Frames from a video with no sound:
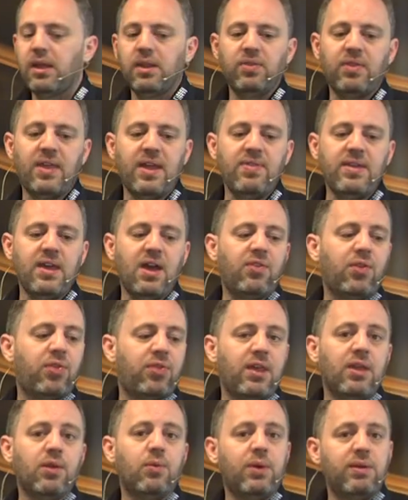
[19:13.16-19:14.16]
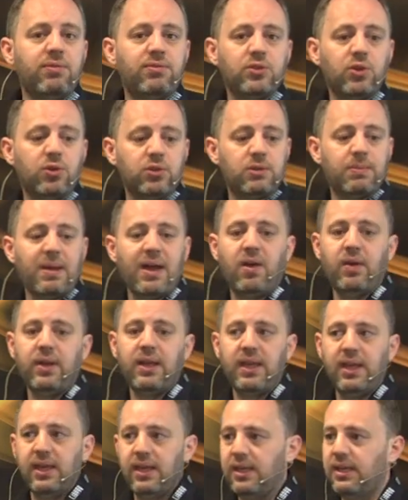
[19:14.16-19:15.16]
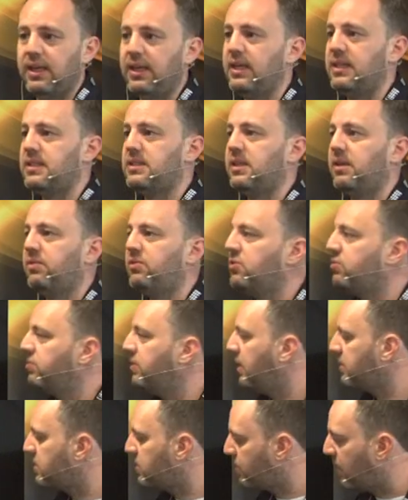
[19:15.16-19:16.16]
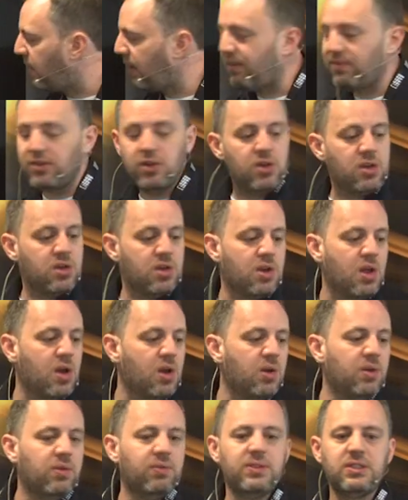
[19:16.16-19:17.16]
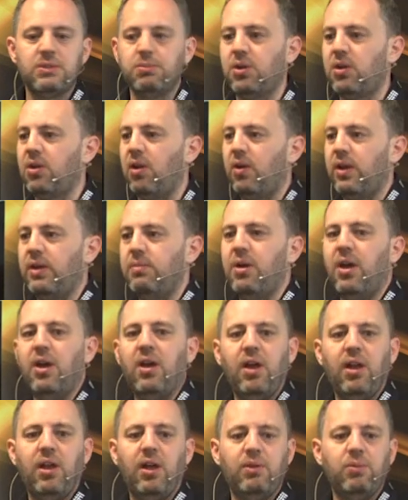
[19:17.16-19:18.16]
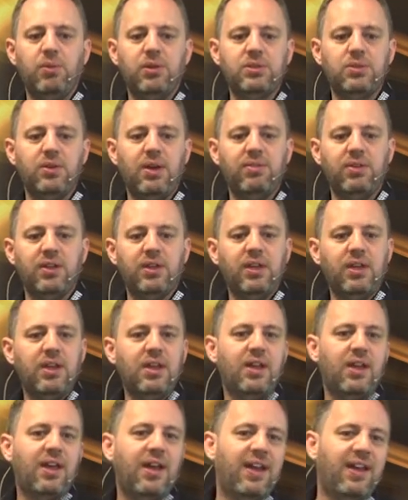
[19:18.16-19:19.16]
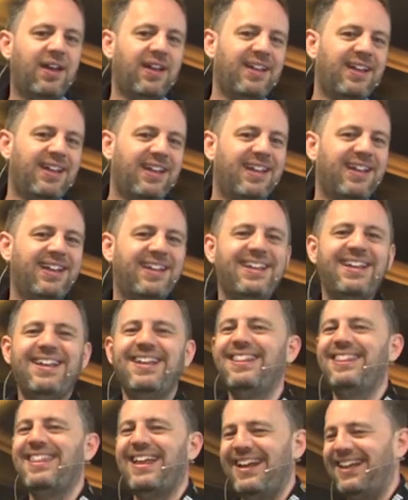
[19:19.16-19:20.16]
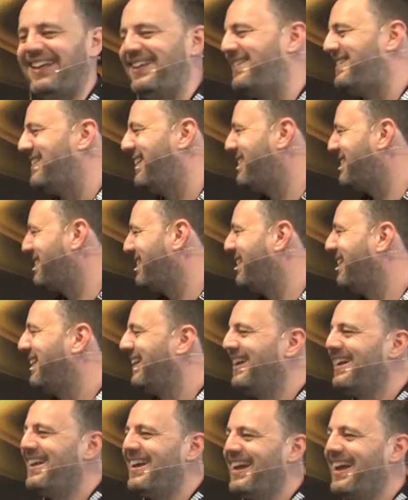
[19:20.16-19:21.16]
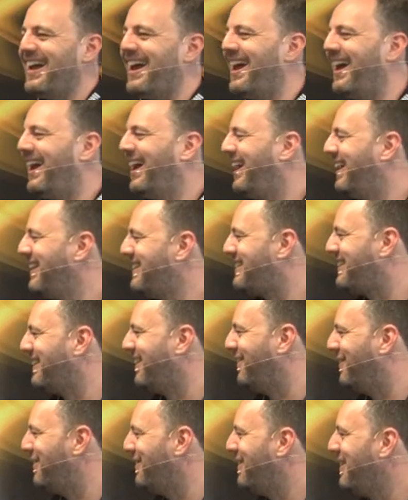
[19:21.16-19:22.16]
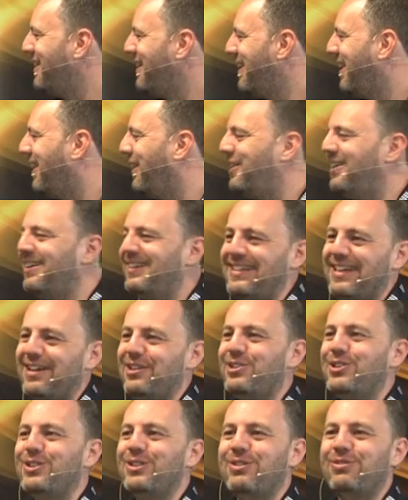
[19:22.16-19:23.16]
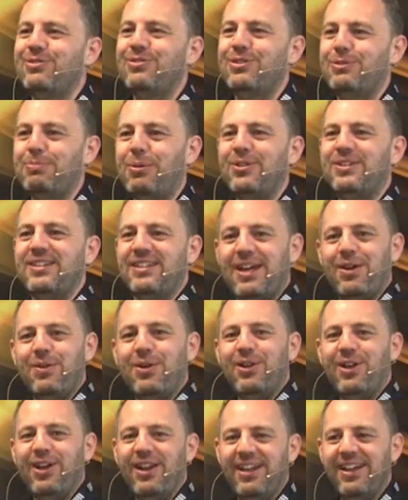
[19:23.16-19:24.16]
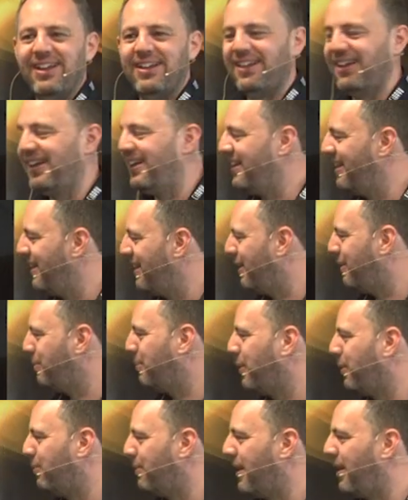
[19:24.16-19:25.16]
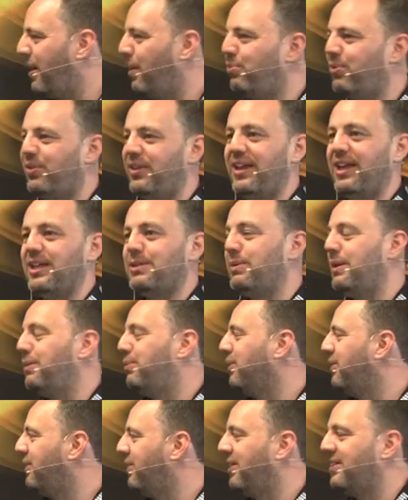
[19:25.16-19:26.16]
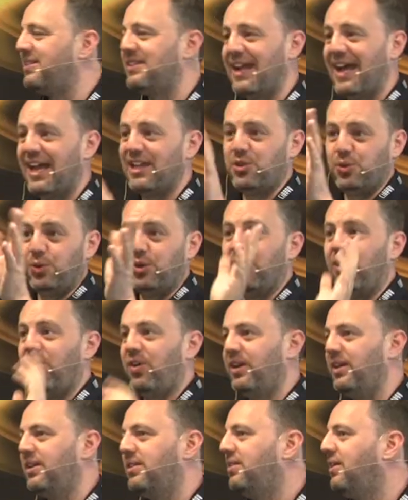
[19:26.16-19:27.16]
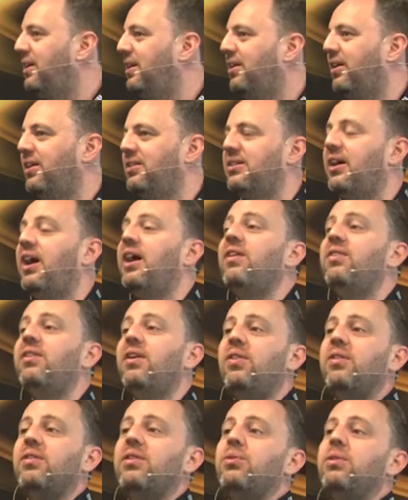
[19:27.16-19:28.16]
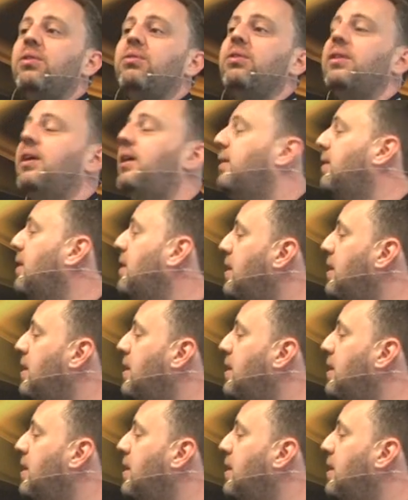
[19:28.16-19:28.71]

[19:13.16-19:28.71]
Then the other thing that we've talked about here is, I've just realized as well, I have no visible clock in my eye line whatsoever. Thank you, Jason. So I should have spotted that one earlier. I'll pop that up for the next people that there's an actual clock in ISO. Ah, no, there is one through there.